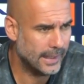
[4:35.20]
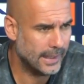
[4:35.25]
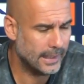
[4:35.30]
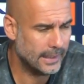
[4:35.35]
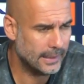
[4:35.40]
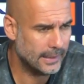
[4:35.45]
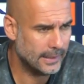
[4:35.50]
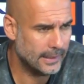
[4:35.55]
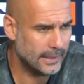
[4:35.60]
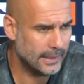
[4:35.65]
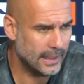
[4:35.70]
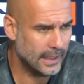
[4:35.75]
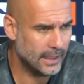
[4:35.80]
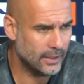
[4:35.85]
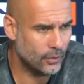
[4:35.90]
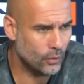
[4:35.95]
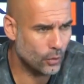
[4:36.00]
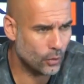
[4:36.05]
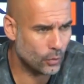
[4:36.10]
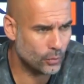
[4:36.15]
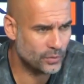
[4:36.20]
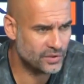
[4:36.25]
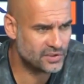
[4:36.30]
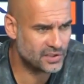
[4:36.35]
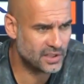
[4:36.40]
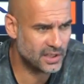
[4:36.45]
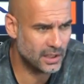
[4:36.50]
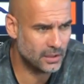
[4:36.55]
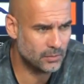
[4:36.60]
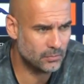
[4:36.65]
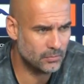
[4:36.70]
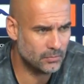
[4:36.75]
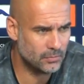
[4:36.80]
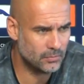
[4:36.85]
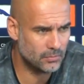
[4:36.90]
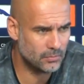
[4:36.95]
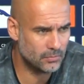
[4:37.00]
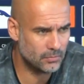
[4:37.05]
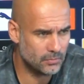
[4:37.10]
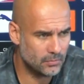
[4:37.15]
And Norwich
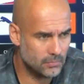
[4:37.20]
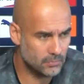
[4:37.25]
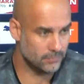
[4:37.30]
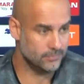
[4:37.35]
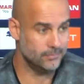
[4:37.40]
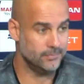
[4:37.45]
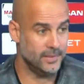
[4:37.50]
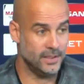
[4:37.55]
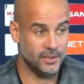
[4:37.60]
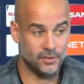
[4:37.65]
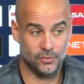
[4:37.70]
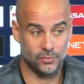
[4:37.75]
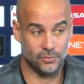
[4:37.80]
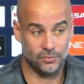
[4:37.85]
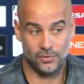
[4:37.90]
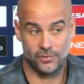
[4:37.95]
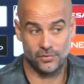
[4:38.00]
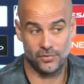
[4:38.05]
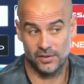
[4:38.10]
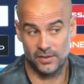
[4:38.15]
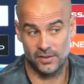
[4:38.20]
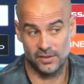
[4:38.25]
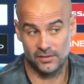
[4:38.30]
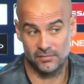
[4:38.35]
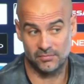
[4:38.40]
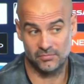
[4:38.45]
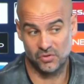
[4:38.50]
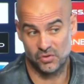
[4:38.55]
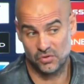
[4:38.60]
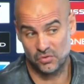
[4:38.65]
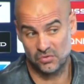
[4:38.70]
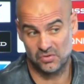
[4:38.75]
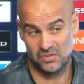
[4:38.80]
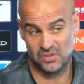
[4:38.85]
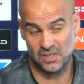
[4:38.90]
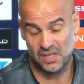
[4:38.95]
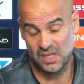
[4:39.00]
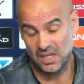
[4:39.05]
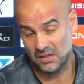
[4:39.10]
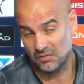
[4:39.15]
game, they shoot
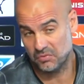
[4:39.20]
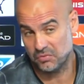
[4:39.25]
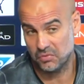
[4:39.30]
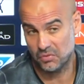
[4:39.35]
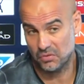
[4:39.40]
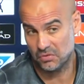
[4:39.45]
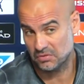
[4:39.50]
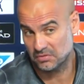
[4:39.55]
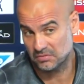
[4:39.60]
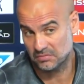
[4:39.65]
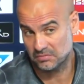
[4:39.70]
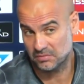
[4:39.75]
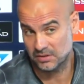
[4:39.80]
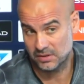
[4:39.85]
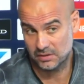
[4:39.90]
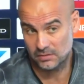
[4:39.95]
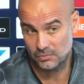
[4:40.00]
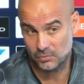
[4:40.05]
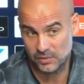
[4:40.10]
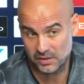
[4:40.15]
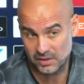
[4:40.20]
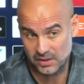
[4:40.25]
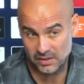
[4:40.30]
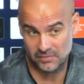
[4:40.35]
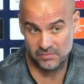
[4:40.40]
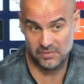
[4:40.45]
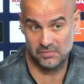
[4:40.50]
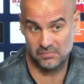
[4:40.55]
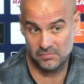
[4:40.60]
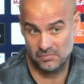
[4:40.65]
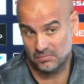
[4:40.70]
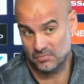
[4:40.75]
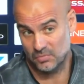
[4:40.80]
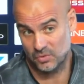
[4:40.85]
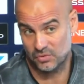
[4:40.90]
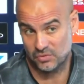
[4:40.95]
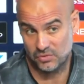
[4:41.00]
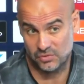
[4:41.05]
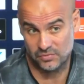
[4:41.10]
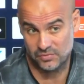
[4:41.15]
3.5, 4, and we gave them
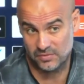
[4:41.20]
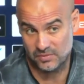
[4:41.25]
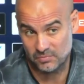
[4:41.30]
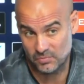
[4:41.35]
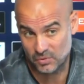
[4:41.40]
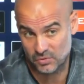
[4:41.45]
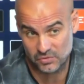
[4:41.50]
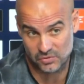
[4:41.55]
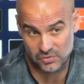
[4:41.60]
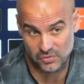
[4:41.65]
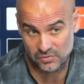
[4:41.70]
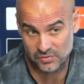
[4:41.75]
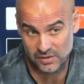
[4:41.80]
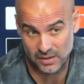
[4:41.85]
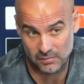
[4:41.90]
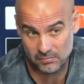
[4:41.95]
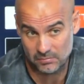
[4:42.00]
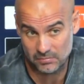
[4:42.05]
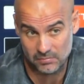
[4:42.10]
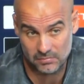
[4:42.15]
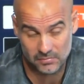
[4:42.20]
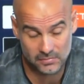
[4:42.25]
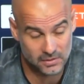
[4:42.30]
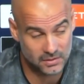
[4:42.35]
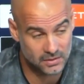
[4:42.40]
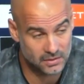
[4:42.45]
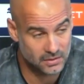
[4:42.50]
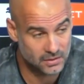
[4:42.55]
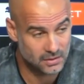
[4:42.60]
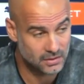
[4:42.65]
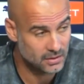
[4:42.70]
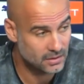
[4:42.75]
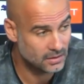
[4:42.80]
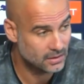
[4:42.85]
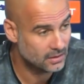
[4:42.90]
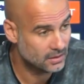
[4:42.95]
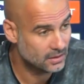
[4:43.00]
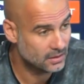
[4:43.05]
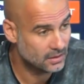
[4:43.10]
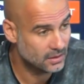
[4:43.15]
most of them.
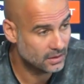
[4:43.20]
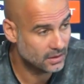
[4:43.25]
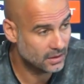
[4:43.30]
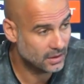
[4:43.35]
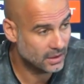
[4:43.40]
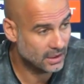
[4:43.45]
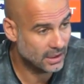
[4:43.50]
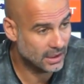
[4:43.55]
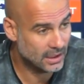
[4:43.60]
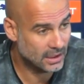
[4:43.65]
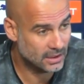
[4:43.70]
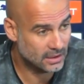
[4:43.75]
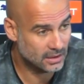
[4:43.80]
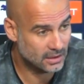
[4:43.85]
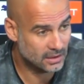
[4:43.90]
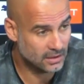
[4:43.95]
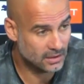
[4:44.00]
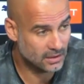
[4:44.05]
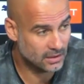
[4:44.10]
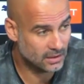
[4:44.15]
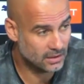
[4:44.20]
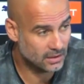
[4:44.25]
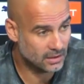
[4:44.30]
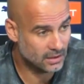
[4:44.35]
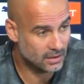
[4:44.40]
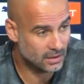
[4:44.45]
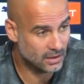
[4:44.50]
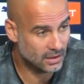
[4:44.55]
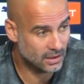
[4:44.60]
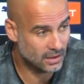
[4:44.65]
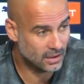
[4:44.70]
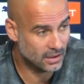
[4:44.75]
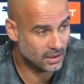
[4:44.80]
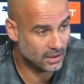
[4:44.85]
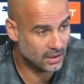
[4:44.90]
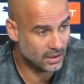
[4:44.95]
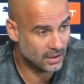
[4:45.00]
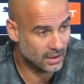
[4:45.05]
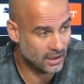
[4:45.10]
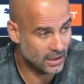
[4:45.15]
And
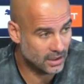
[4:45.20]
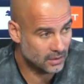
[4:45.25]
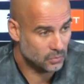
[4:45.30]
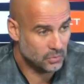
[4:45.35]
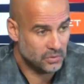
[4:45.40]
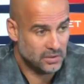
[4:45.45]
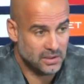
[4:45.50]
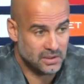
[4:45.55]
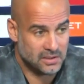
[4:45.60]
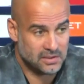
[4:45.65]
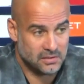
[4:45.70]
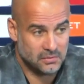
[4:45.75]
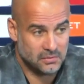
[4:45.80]
we